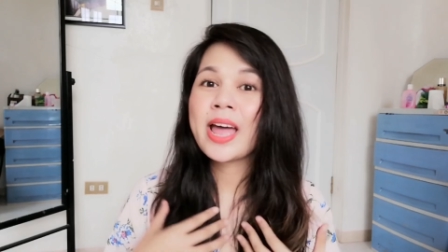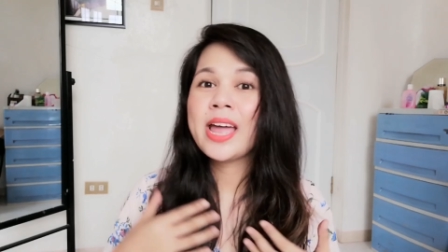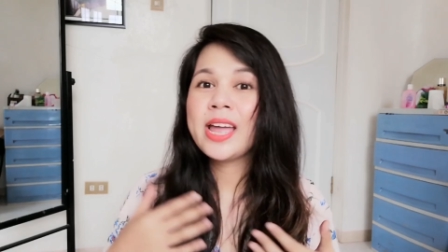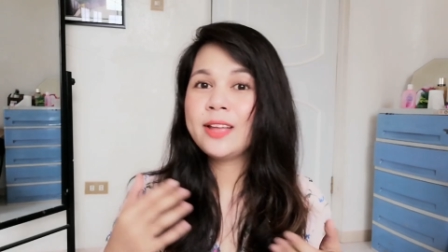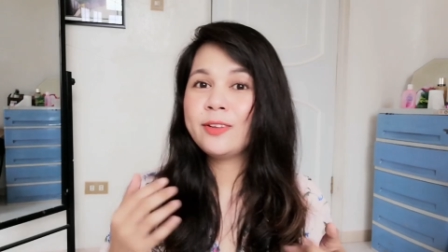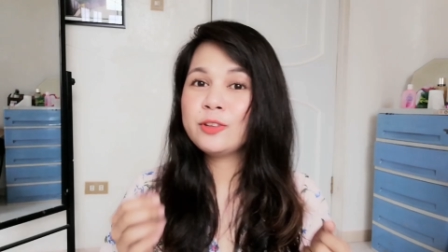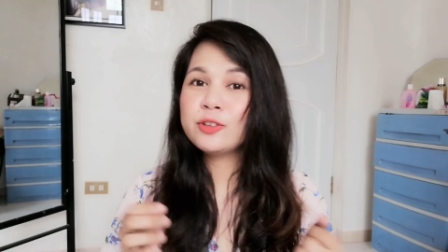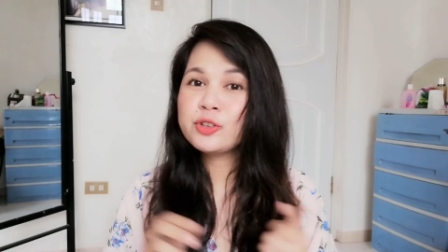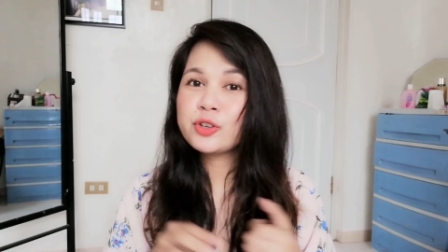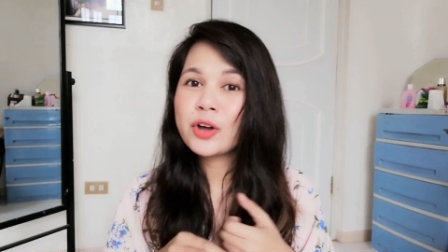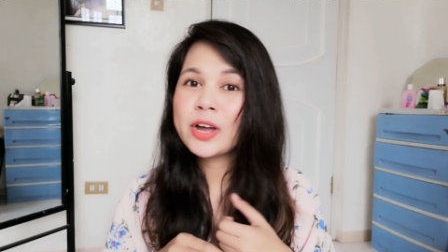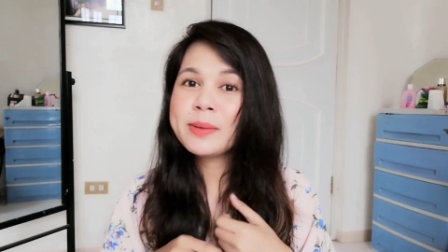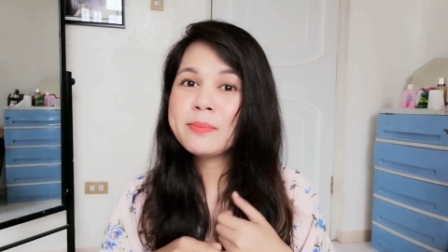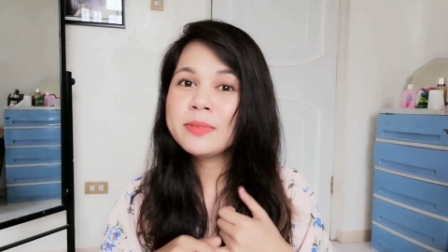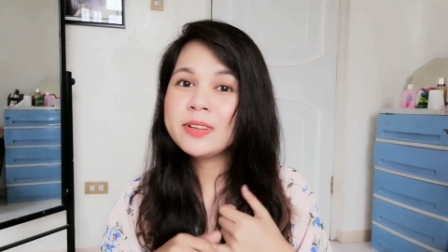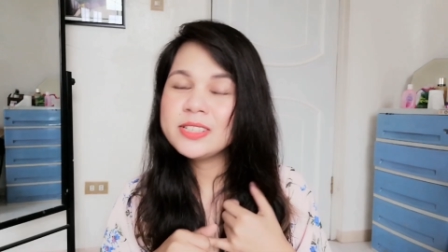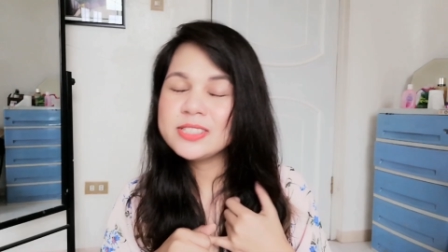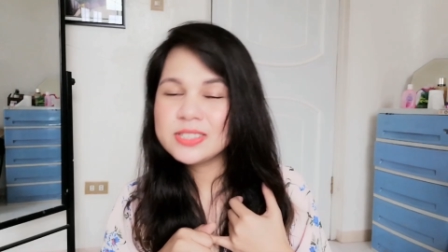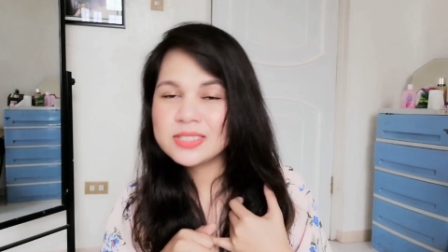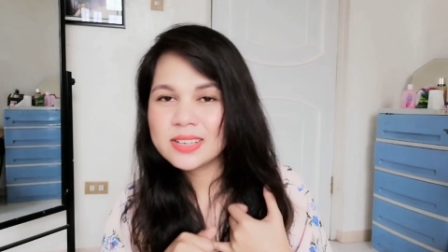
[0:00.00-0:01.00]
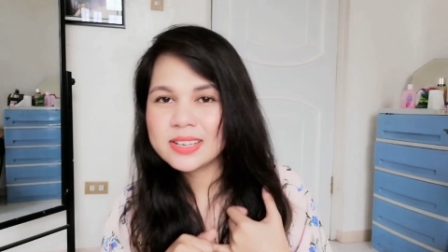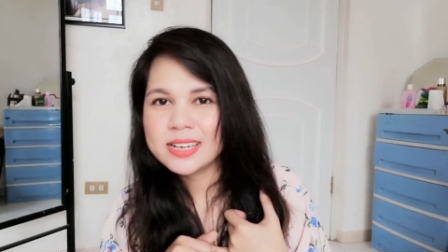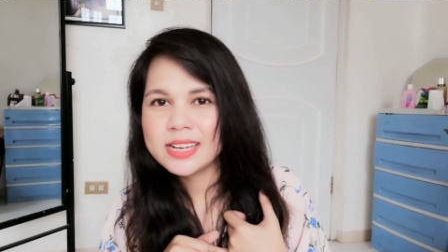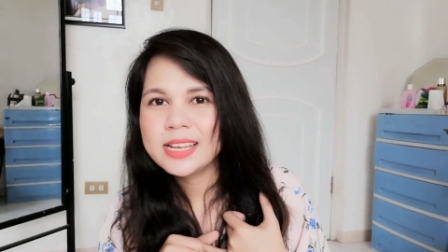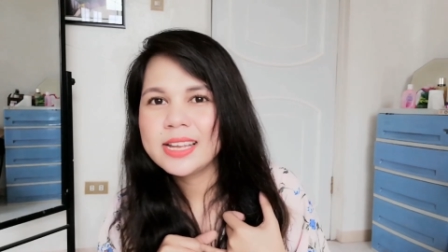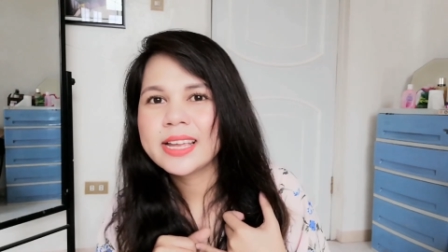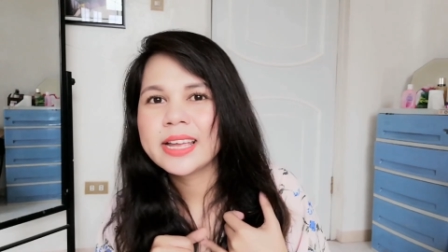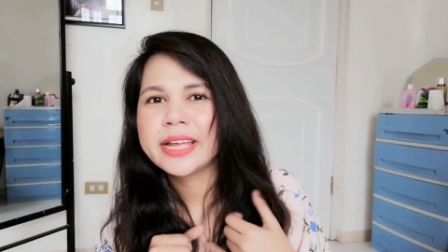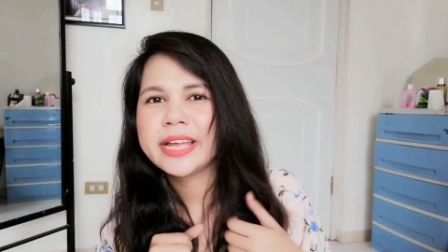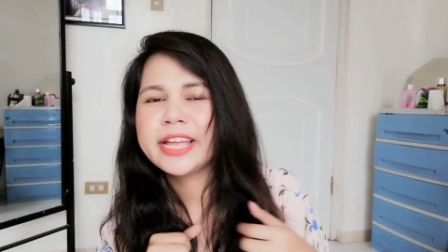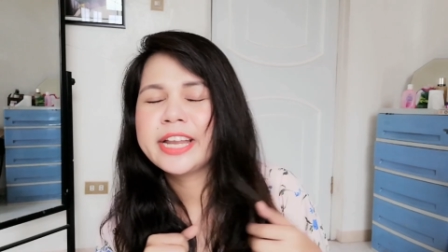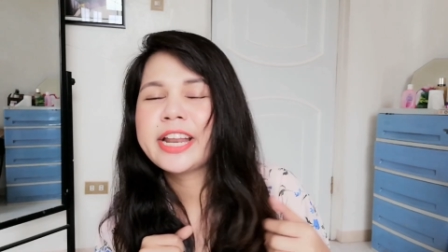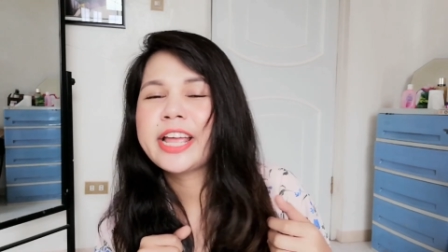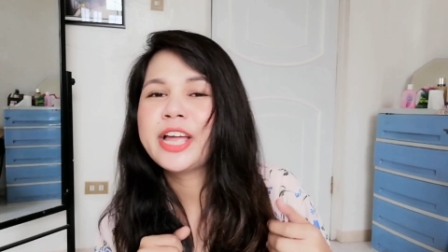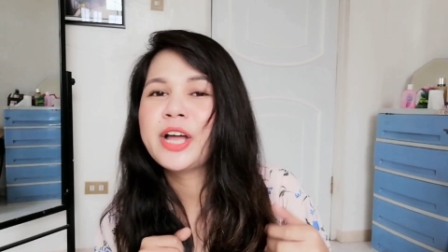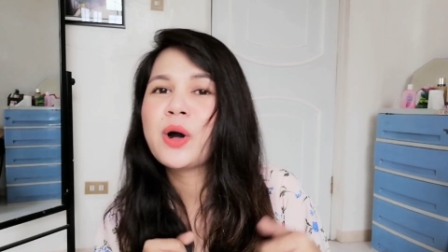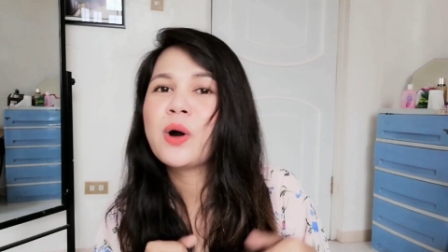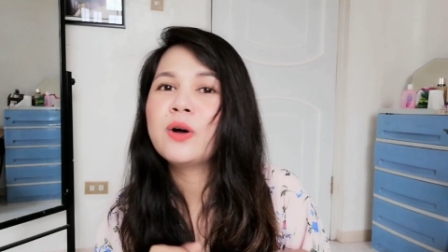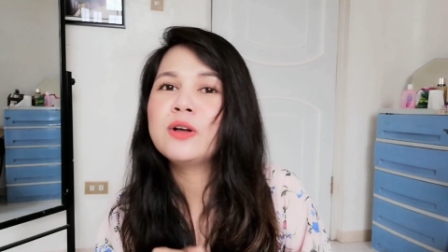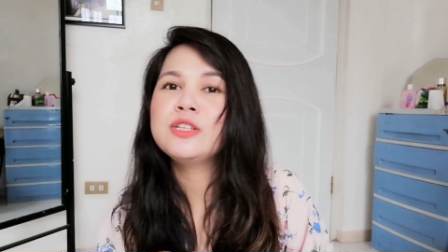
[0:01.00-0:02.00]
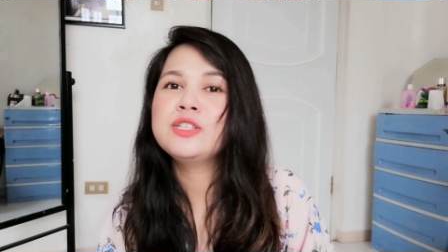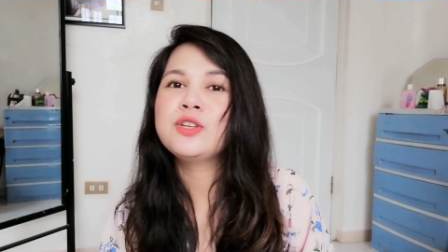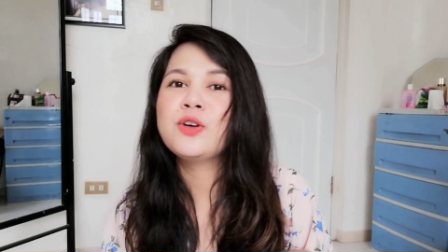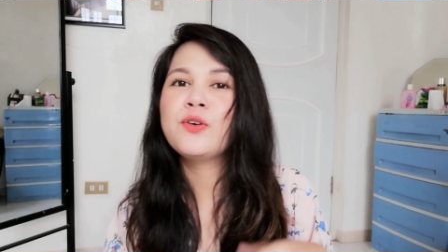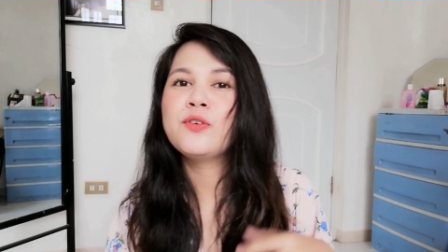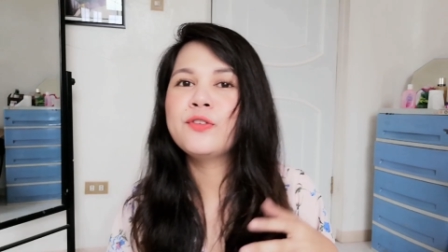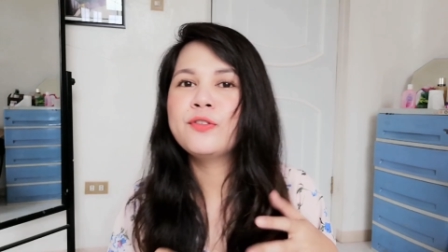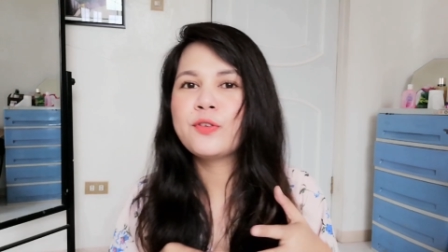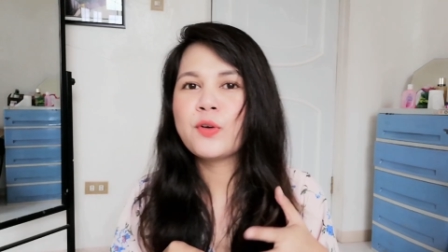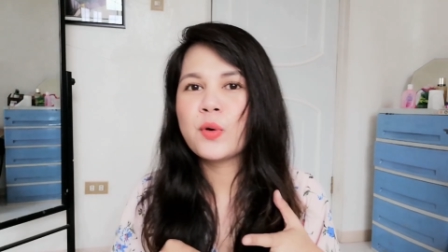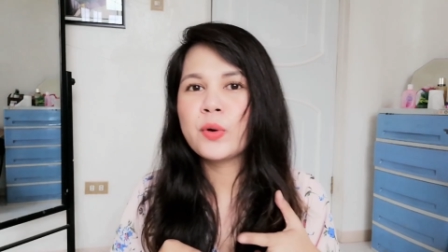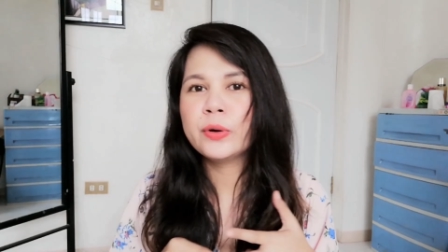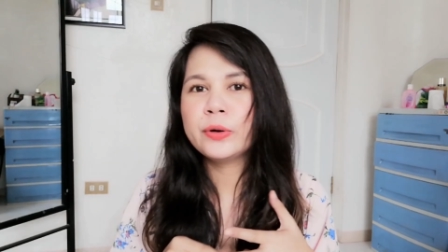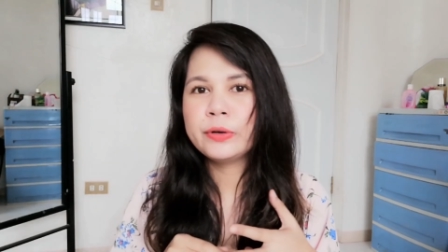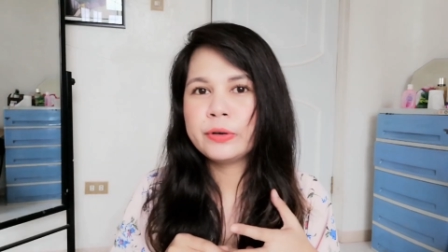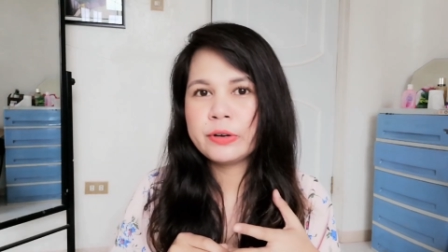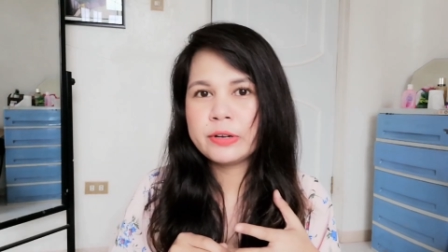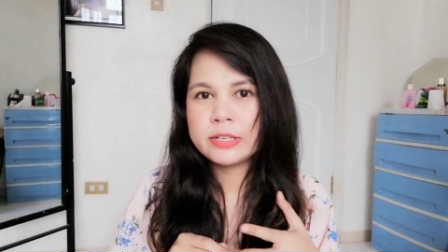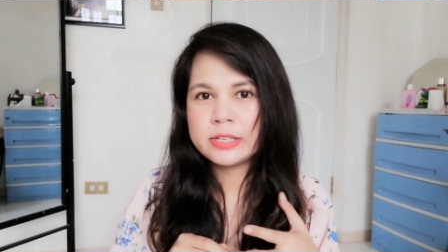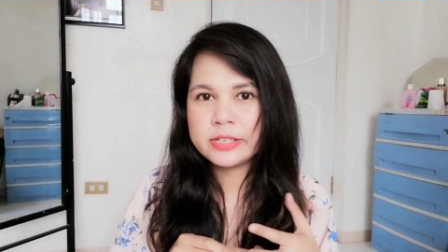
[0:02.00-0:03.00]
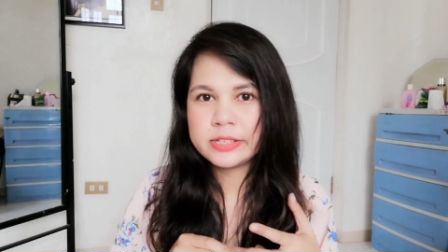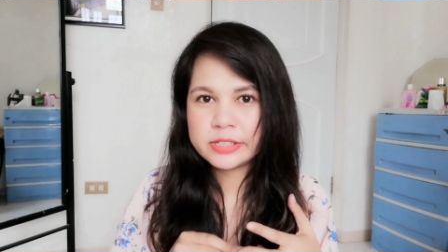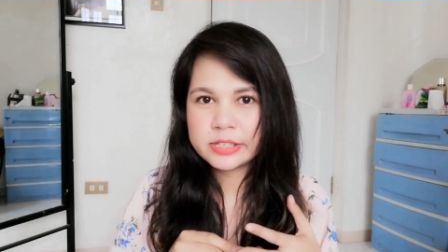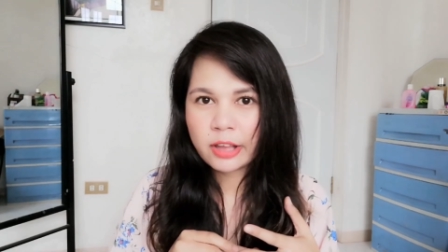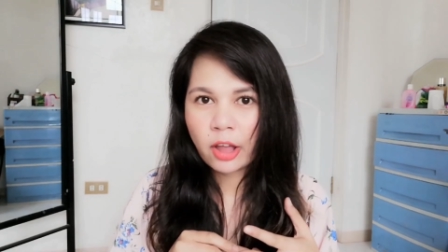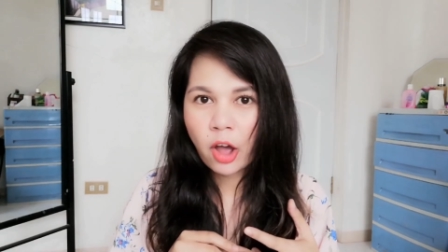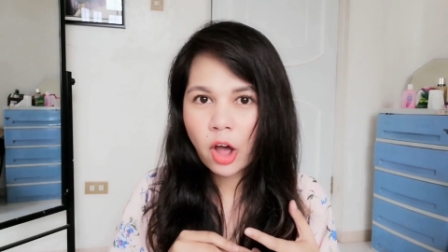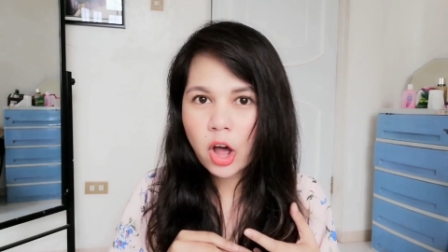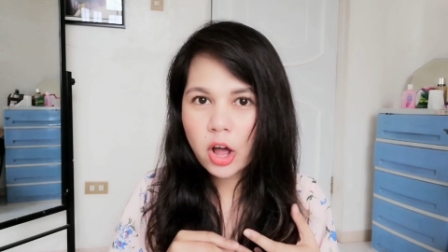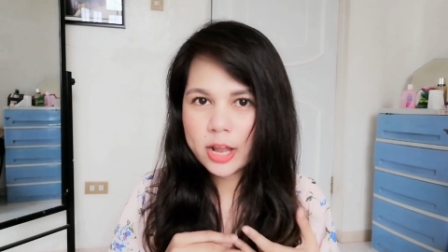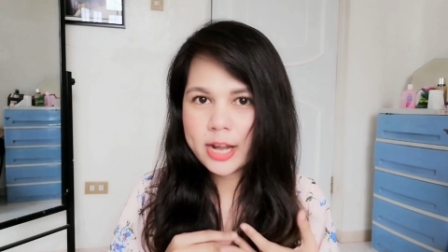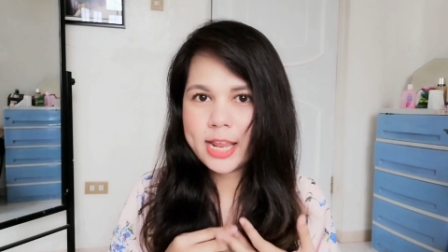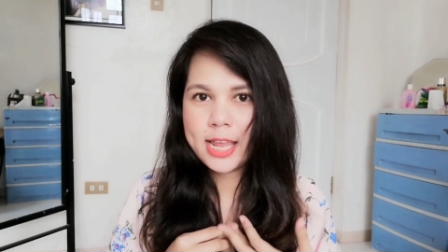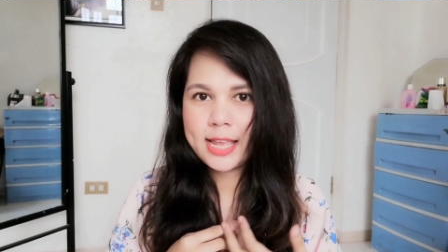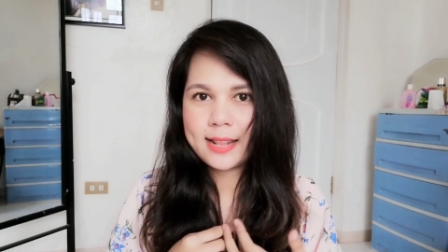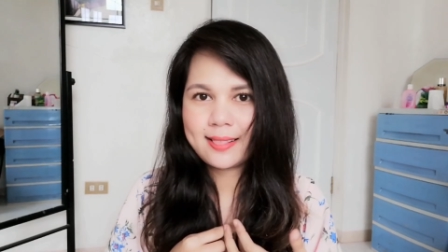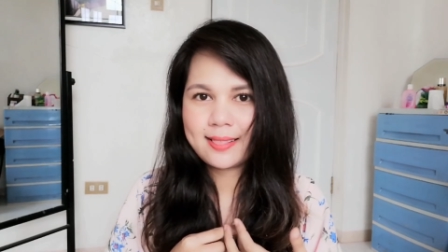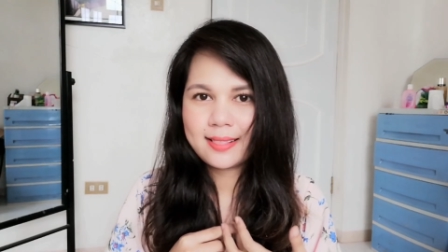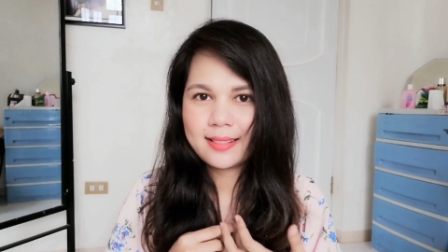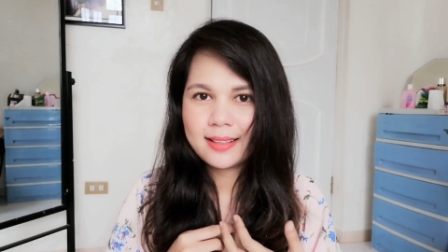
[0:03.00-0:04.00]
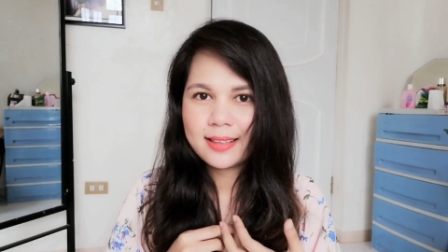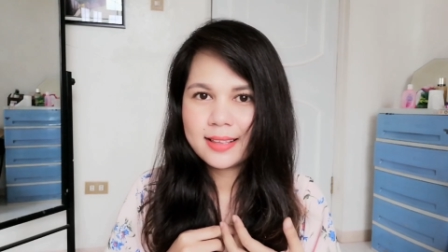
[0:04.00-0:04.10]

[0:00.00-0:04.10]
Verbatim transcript: I enjoy my studying and I also focus on it.